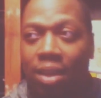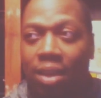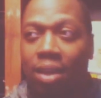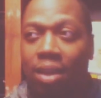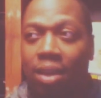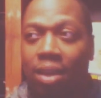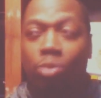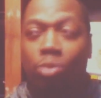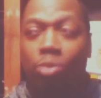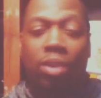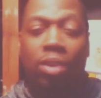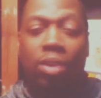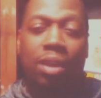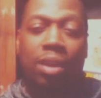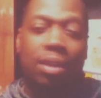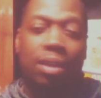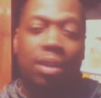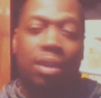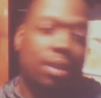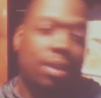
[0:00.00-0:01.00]
You think,
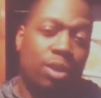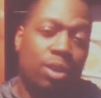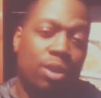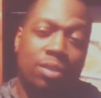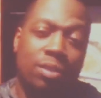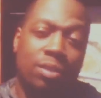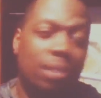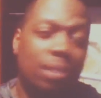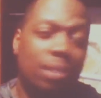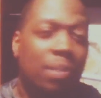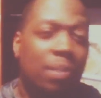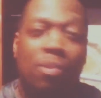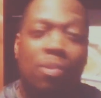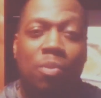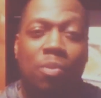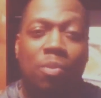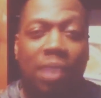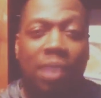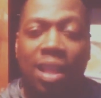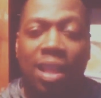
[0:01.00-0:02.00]
you know, some people would
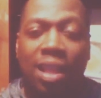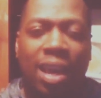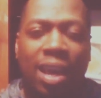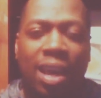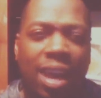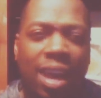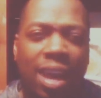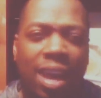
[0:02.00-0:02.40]
be like, hey,